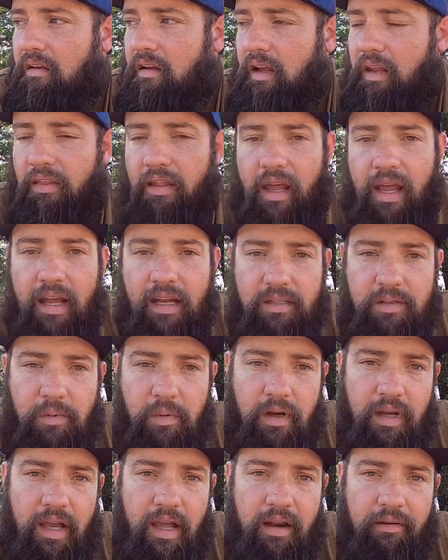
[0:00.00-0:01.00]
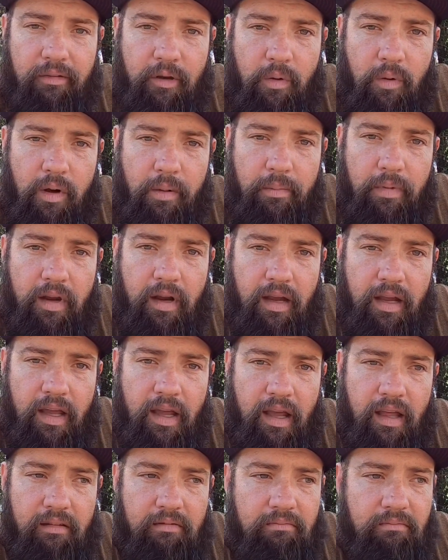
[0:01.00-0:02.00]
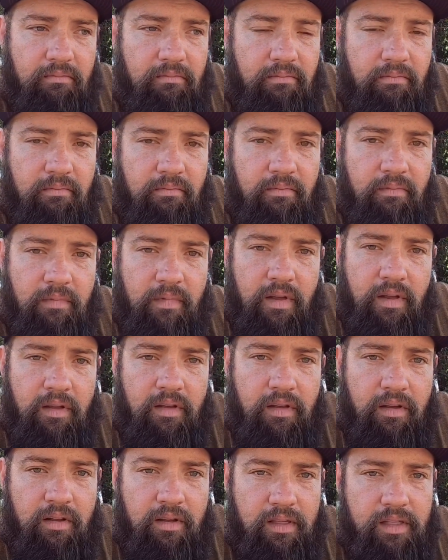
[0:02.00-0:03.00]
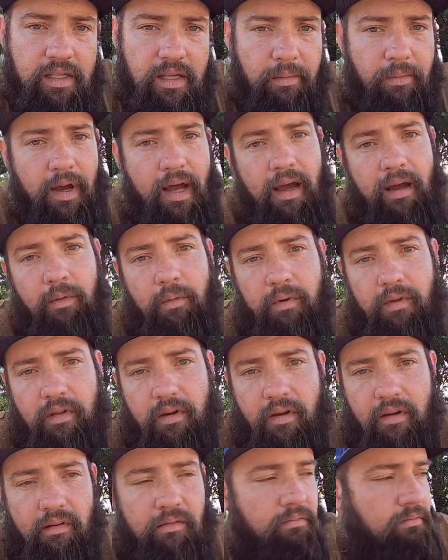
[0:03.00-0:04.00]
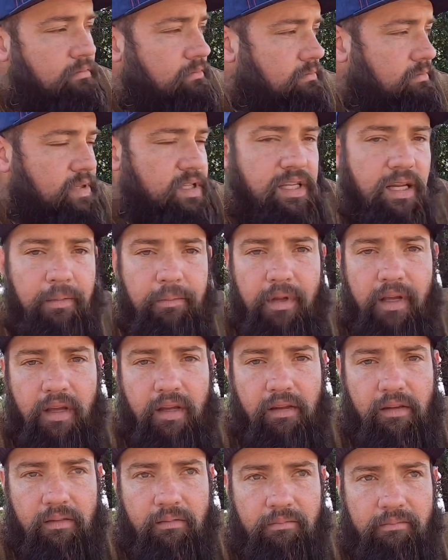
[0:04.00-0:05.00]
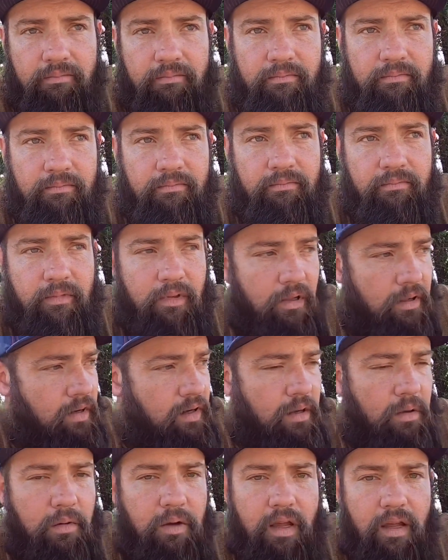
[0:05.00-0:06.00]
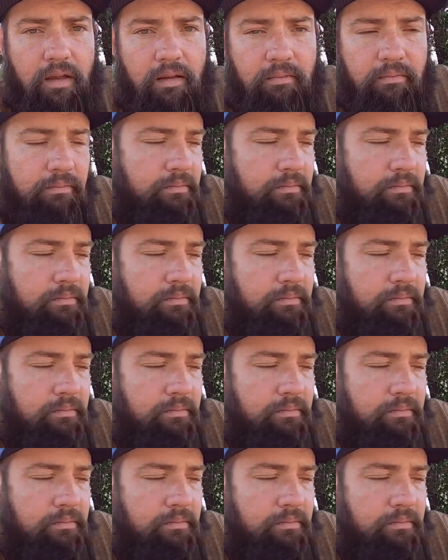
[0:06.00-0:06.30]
and they ask what kind of equipment I got, semi with a StepDeck. I'm like, okay.